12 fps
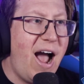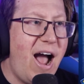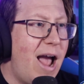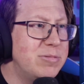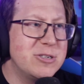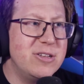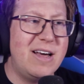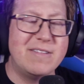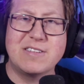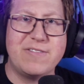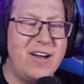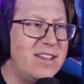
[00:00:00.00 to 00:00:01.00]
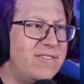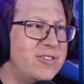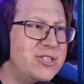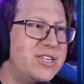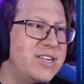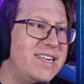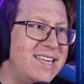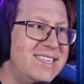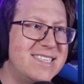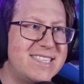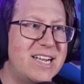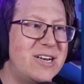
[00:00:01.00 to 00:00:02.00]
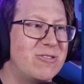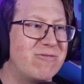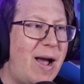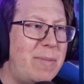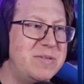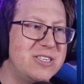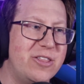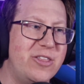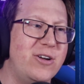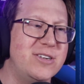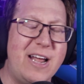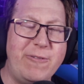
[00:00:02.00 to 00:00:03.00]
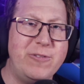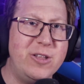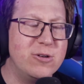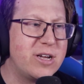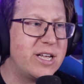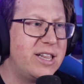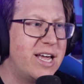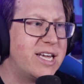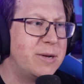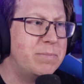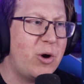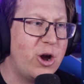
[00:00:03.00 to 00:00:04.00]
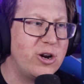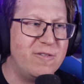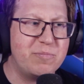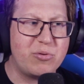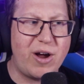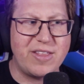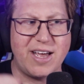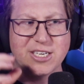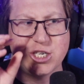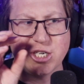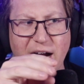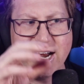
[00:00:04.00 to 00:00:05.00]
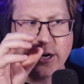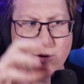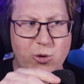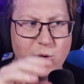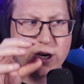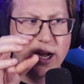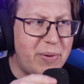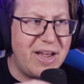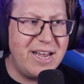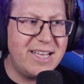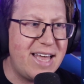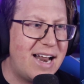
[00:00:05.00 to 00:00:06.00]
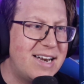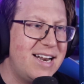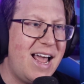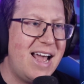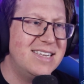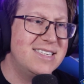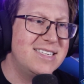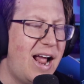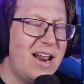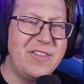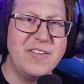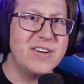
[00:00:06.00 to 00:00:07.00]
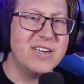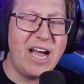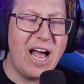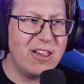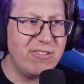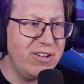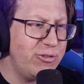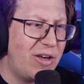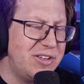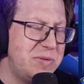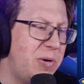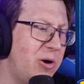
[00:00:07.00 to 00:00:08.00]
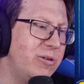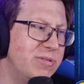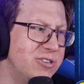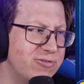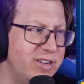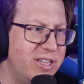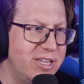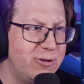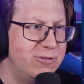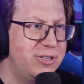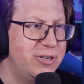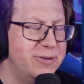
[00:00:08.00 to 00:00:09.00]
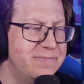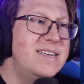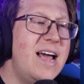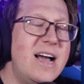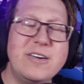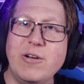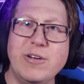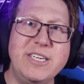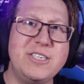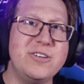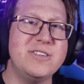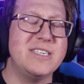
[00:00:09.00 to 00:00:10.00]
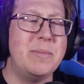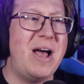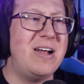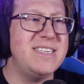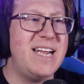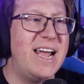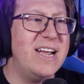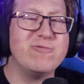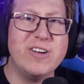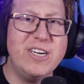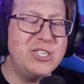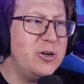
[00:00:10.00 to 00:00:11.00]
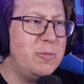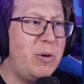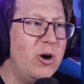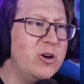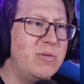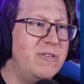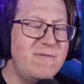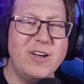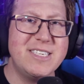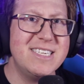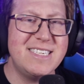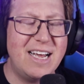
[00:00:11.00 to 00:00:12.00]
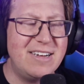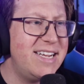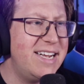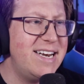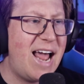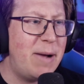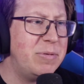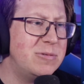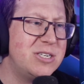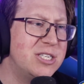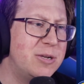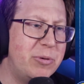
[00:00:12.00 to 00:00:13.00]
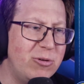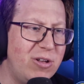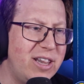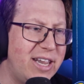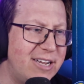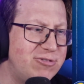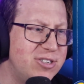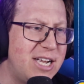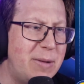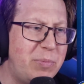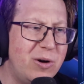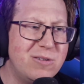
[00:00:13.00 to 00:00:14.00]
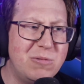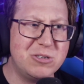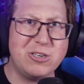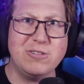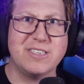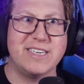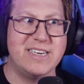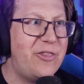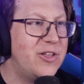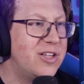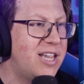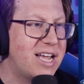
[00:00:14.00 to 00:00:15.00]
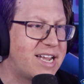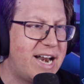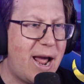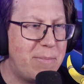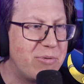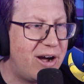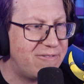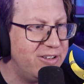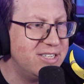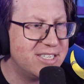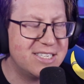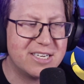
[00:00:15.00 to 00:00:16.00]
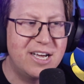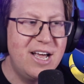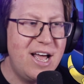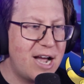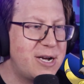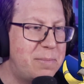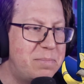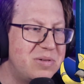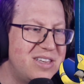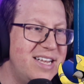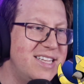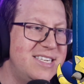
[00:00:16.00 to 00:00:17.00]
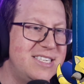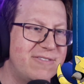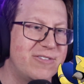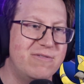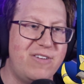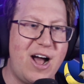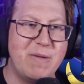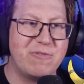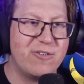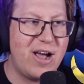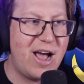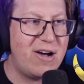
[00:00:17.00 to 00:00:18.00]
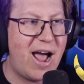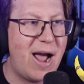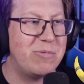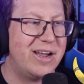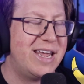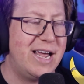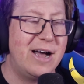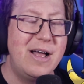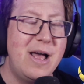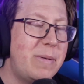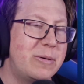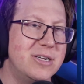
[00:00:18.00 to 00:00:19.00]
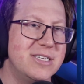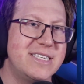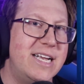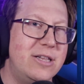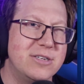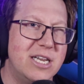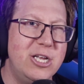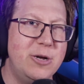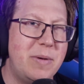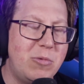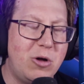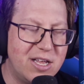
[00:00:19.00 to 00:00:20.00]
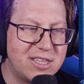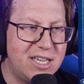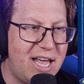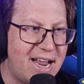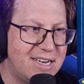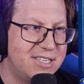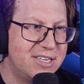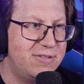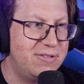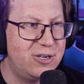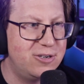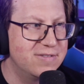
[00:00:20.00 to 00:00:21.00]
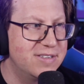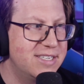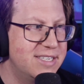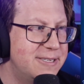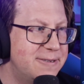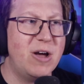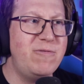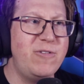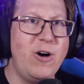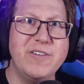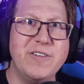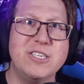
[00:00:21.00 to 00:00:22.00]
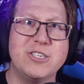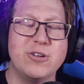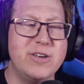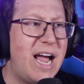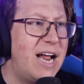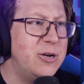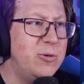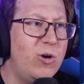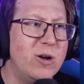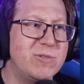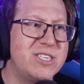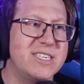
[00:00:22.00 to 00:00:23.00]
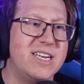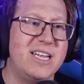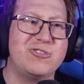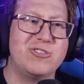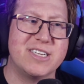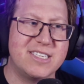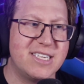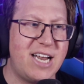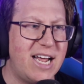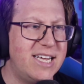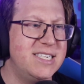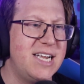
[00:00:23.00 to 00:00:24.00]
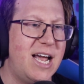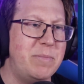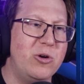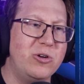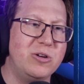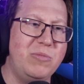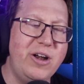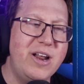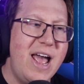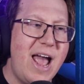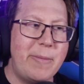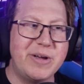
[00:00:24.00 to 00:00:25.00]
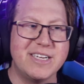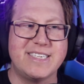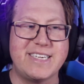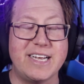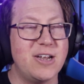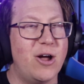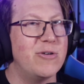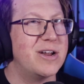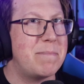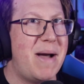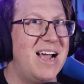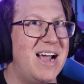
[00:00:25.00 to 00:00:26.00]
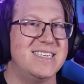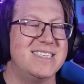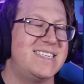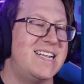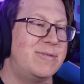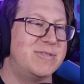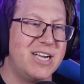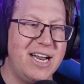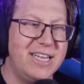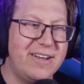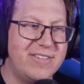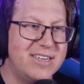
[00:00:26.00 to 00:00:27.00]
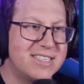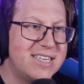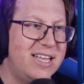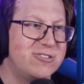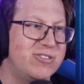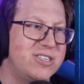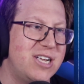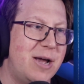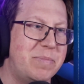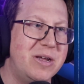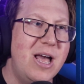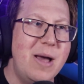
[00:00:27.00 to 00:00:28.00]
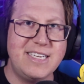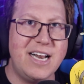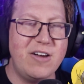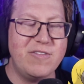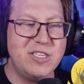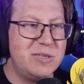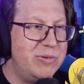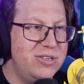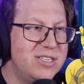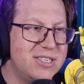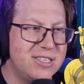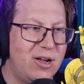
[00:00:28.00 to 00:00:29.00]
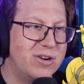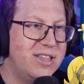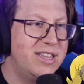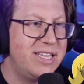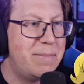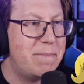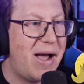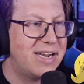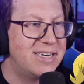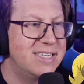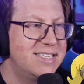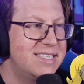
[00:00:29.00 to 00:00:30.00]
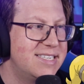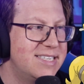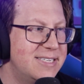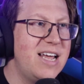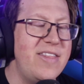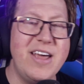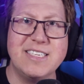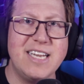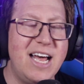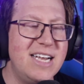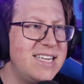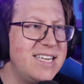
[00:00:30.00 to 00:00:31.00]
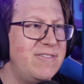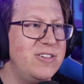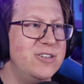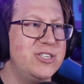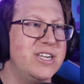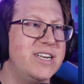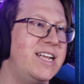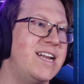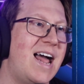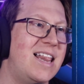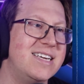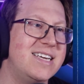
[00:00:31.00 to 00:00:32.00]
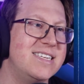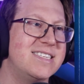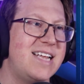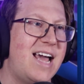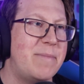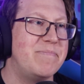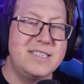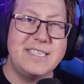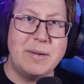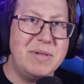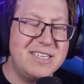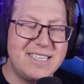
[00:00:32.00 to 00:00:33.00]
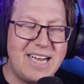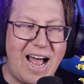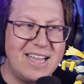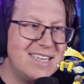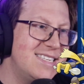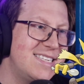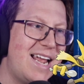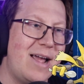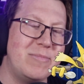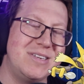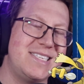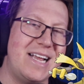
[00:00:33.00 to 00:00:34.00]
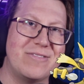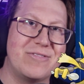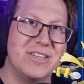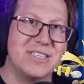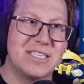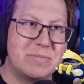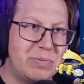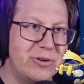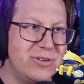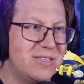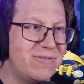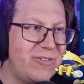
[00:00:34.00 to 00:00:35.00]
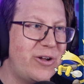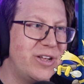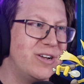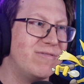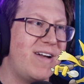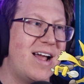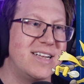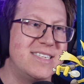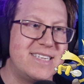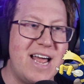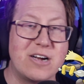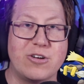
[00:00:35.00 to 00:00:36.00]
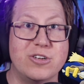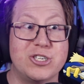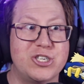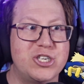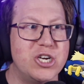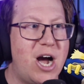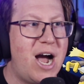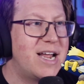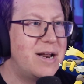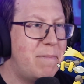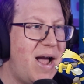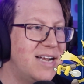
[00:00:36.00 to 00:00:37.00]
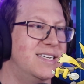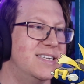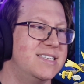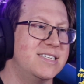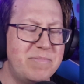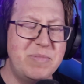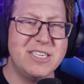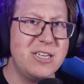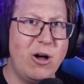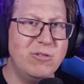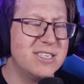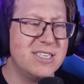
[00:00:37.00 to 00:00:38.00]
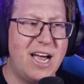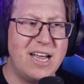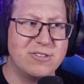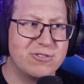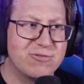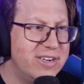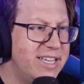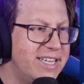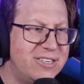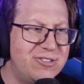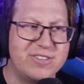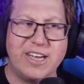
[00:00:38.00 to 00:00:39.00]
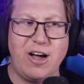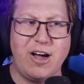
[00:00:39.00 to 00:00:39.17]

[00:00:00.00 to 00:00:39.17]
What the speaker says: I absolutely love its final evolution in Incineraptor though. Definitely looking like a bird of prey, that giant hook beak that it has. And I think the coloring throughout this Pokemon is really cool too. Now going into some Altean regional Pokemon. First is Altean Abra, which is a pure electric type Pokemon, which looks nothing like an Abra. I feel this is a completely different vibe for our Abra here, but we're going to see it looks a little bit more like the line as it evolves. evolving into Catawat, which is electric and psychic type Pokemon, and we can see it's holding magnets now, which kind of give it its electric typing. Instead of the spoons, it's holding the magnets. And that's last evolution in Alakazam. Similar to Alakazam, instead of the spoons floating around, it's now got those giant magnets. This whole design looks really interesting.